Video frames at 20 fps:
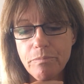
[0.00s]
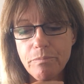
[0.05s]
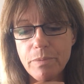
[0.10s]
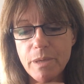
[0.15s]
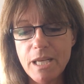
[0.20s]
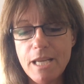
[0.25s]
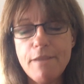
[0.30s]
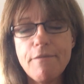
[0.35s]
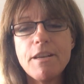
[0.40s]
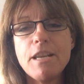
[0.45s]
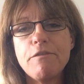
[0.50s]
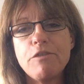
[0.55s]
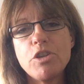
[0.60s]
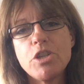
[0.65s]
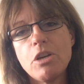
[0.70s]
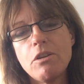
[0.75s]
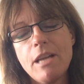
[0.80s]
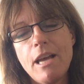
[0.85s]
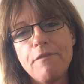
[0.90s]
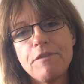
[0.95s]
But even if you
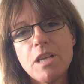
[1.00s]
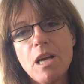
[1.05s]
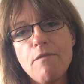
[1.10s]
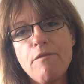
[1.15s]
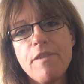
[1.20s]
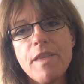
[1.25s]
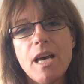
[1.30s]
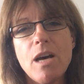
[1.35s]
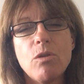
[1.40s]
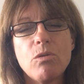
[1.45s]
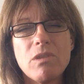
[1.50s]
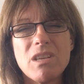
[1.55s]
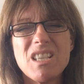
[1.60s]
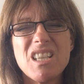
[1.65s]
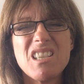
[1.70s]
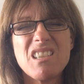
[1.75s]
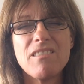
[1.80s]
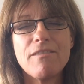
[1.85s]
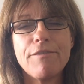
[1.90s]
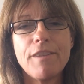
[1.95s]
don't have time for that, or it
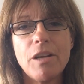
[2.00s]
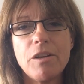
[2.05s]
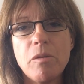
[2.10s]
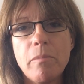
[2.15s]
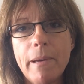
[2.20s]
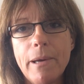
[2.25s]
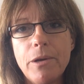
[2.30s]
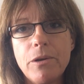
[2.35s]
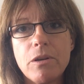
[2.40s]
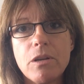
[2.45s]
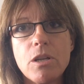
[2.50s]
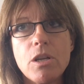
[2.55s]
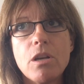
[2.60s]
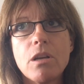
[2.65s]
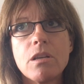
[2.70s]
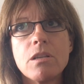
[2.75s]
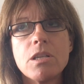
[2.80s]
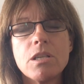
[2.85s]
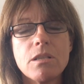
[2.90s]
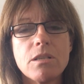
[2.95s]
doesn't float your boat, you
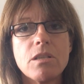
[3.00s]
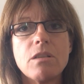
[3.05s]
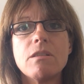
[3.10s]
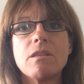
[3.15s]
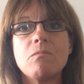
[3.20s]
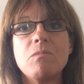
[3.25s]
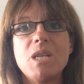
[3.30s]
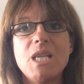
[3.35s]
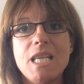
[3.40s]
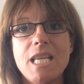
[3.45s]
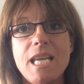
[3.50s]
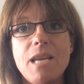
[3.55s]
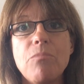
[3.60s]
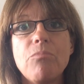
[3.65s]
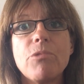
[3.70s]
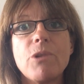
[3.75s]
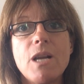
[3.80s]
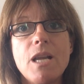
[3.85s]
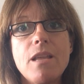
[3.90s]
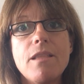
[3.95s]
can just do some deep
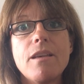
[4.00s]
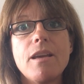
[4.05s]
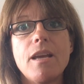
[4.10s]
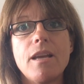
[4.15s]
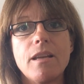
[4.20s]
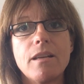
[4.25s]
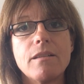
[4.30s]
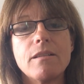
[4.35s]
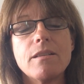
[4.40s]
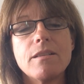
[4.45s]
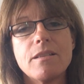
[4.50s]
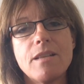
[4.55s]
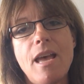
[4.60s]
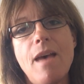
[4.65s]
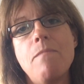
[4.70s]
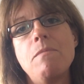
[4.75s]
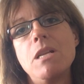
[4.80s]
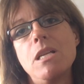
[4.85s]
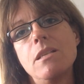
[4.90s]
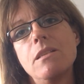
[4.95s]
breathing. Just
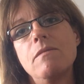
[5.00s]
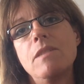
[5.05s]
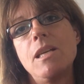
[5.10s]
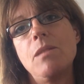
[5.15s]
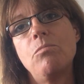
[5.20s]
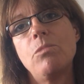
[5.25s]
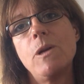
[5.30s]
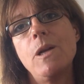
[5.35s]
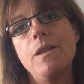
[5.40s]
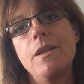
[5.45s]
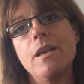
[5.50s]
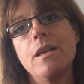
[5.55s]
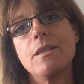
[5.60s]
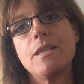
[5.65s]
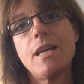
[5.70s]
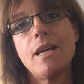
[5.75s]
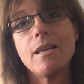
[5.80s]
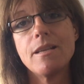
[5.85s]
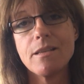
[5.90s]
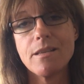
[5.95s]
10 minutes of deep breathing a
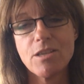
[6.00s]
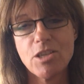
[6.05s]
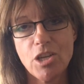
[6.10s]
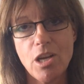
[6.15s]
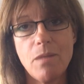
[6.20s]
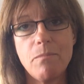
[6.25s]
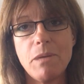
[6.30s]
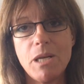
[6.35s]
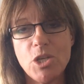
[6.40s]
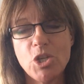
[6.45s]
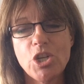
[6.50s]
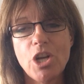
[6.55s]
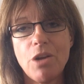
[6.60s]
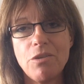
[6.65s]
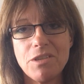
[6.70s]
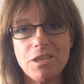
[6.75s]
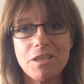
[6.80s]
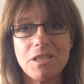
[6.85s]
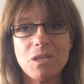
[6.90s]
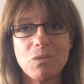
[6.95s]
day has been
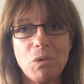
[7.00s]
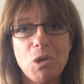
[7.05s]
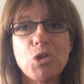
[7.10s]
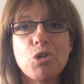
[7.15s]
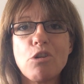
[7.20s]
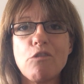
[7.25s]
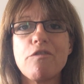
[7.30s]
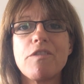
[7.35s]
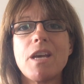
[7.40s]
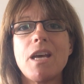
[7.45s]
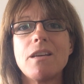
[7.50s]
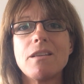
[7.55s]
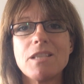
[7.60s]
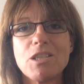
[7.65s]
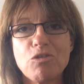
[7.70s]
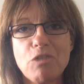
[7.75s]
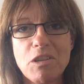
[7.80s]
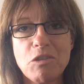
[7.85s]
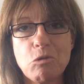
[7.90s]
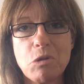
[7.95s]
shown to switch off that
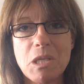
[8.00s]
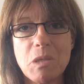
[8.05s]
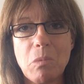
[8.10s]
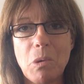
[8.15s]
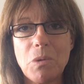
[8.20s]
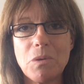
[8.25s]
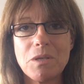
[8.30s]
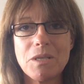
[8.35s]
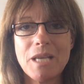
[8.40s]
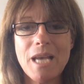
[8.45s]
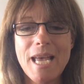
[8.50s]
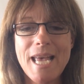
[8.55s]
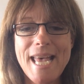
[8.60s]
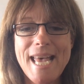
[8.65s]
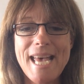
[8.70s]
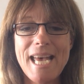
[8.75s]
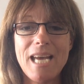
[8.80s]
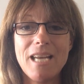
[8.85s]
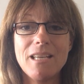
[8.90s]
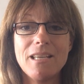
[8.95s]
stress response
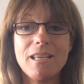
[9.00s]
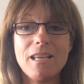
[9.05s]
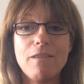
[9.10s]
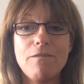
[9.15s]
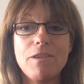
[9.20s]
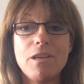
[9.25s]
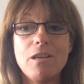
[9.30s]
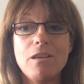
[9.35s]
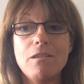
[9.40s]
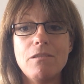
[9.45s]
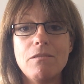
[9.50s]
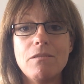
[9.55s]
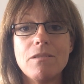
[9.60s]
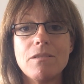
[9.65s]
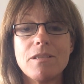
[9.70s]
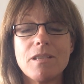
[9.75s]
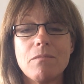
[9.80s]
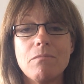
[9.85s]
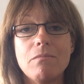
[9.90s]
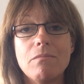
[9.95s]
and give you
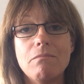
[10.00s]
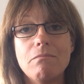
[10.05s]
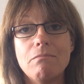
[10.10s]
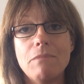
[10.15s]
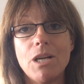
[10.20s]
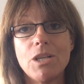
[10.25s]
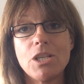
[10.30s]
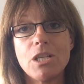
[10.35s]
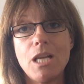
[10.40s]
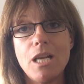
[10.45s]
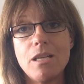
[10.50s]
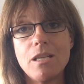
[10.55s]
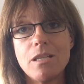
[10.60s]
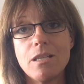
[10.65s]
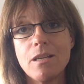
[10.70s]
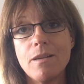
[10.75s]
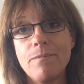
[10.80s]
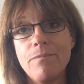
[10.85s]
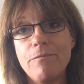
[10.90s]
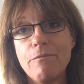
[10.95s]
some much
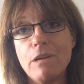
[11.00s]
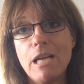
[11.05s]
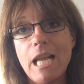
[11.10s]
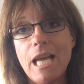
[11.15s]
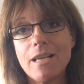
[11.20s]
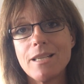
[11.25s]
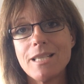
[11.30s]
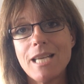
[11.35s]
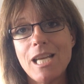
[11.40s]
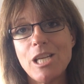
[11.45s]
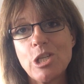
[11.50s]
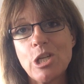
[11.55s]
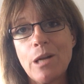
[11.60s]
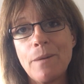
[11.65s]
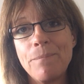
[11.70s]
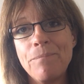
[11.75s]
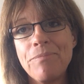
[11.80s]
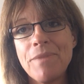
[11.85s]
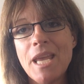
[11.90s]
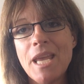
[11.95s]
needed
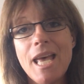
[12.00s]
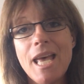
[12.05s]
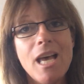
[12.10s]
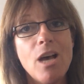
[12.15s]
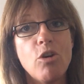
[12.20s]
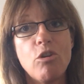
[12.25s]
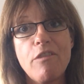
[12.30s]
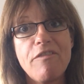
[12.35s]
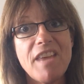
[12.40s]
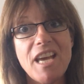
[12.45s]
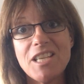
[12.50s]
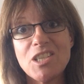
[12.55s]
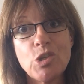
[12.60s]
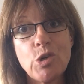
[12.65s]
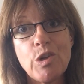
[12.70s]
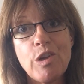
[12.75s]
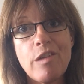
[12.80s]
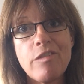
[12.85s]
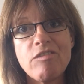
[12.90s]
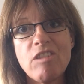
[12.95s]
relaxation. Or if that's
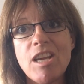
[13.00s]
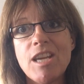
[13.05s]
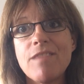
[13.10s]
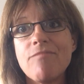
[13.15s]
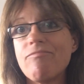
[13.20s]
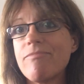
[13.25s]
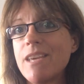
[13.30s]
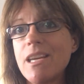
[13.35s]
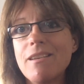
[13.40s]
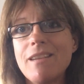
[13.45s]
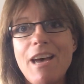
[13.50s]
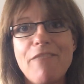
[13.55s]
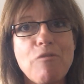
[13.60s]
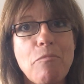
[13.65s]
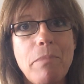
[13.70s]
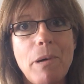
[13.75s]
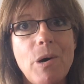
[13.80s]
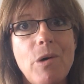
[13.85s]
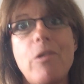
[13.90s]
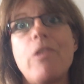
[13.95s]
not your thing, then have a
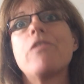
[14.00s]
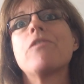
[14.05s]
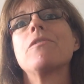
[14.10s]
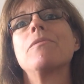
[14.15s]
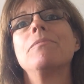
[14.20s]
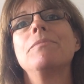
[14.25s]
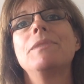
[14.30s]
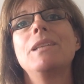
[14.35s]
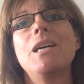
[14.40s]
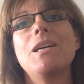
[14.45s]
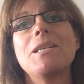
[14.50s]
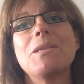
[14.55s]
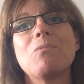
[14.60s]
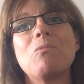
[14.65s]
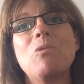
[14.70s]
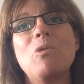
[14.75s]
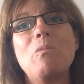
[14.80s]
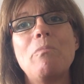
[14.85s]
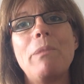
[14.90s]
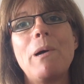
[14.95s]
bath, nice
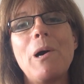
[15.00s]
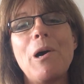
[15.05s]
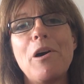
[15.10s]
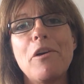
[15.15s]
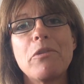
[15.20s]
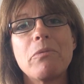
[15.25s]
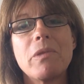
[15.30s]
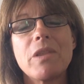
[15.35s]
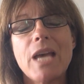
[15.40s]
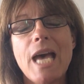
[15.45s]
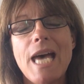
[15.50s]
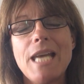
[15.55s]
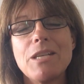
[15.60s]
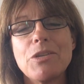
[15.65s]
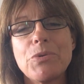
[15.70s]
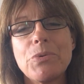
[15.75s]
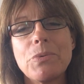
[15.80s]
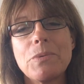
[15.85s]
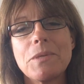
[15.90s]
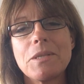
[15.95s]
warm bath with
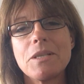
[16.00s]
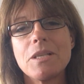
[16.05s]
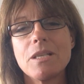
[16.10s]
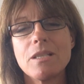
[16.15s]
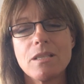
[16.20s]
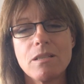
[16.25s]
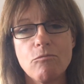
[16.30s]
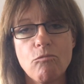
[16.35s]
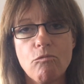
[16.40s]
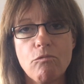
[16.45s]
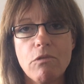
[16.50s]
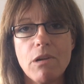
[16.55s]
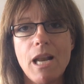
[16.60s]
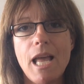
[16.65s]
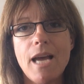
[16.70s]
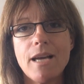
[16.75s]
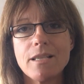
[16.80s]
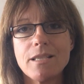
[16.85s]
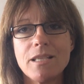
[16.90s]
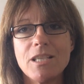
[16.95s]
candles, and just
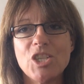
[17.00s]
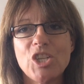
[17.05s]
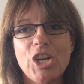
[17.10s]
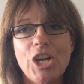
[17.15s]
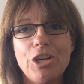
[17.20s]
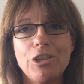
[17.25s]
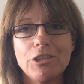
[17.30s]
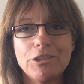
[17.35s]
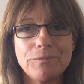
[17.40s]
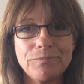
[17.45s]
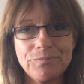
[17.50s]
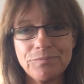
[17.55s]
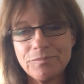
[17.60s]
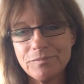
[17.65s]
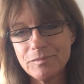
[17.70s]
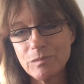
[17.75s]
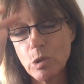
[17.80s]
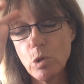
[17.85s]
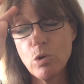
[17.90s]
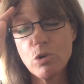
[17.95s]
relax and chill.
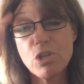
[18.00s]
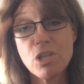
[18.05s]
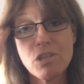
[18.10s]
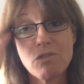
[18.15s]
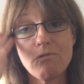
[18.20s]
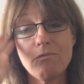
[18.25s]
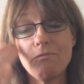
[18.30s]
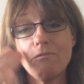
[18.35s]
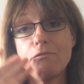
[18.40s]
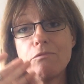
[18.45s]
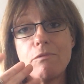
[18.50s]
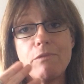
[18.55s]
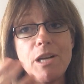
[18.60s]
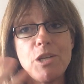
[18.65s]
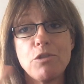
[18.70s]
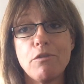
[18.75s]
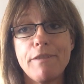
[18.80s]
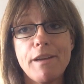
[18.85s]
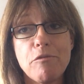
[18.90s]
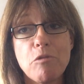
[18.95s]
Or just read
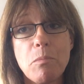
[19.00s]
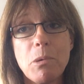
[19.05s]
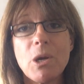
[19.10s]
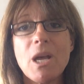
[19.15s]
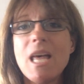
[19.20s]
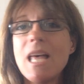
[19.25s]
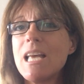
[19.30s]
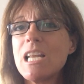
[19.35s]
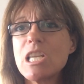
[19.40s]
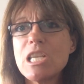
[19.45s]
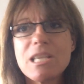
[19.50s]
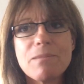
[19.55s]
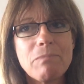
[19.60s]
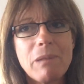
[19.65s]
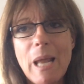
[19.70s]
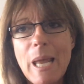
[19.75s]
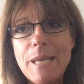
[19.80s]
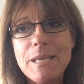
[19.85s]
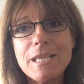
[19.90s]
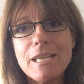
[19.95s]
your favorite book. There's
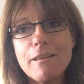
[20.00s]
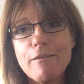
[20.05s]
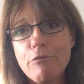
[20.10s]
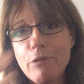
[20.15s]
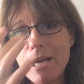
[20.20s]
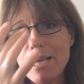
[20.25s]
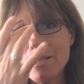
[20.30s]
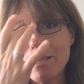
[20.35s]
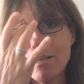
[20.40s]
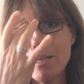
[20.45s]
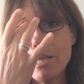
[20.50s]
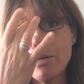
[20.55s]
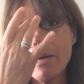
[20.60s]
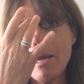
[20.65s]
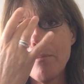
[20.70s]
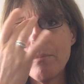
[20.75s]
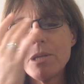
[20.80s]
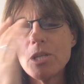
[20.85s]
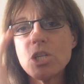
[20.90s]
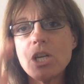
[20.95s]
plenty of ways to do
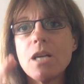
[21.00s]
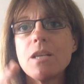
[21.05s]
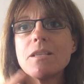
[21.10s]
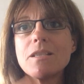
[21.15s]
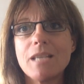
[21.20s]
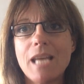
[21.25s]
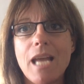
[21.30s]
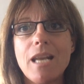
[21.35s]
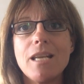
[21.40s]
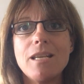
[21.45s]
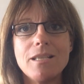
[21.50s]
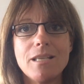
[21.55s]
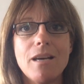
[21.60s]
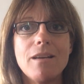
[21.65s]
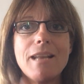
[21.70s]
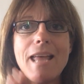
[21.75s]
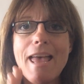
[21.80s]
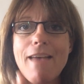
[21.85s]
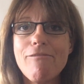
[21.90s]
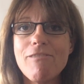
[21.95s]
it, but just get it
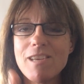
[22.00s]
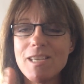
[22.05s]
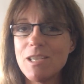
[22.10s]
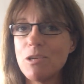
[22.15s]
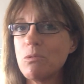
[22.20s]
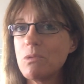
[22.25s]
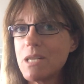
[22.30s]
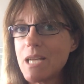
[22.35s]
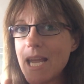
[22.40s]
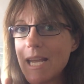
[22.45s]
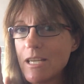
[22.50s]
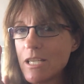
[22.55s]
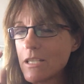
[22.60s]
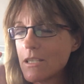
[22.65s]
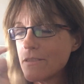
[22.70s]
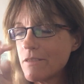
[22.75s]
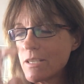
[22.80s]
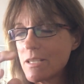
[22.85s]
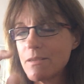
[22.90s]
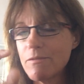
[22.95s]
done every single day.
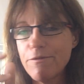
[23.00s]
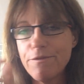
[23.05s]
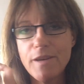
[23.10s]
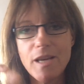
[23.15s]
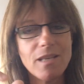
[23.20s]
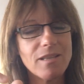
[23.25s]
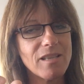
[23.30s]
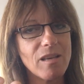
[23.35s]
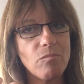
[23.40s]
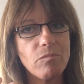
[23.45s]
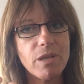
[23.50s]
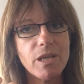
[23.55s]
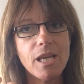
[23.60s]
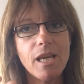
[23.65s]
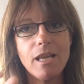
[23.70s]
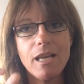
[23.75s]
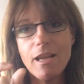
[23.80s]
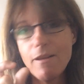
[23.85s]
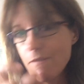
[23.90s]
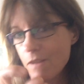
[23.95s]
Just fit something
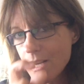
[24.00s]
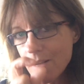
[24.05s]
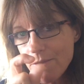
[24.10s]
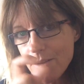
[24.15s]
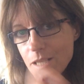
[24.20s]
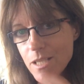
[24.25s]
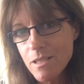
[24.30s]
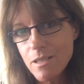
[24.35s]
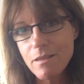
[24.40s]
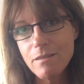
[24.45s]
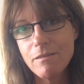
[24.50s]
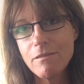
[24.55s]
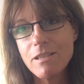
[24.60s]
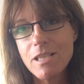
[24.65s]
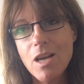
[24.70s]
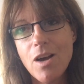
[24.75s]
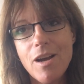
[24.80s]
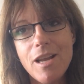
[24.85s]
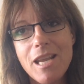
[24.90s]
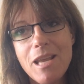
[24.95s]
in, even if it's a
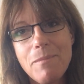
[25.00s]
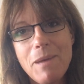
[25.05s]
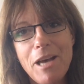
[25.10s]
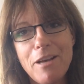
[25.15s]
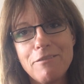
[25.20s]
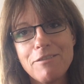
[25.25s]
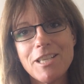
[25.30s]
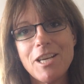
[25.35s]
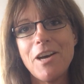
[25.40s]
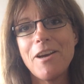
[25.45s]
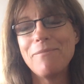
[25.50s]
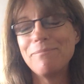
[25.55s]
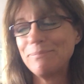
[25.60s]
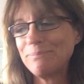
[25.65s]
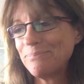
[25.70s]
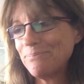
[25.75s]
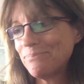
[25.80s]
tiny amount of time.